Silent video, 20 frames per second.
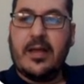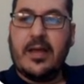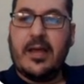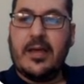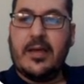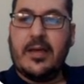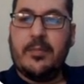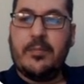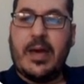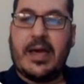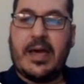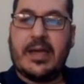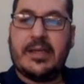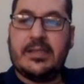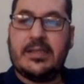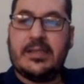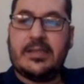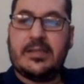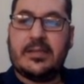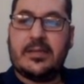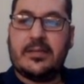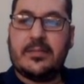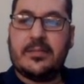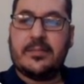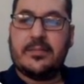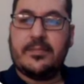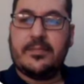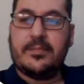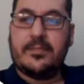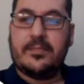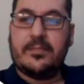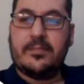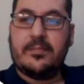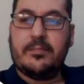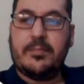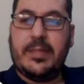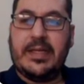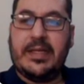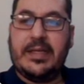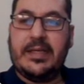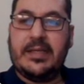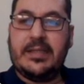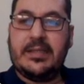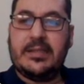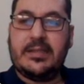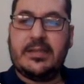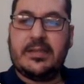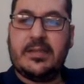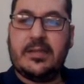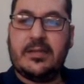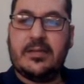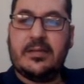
embarrassed, pleased,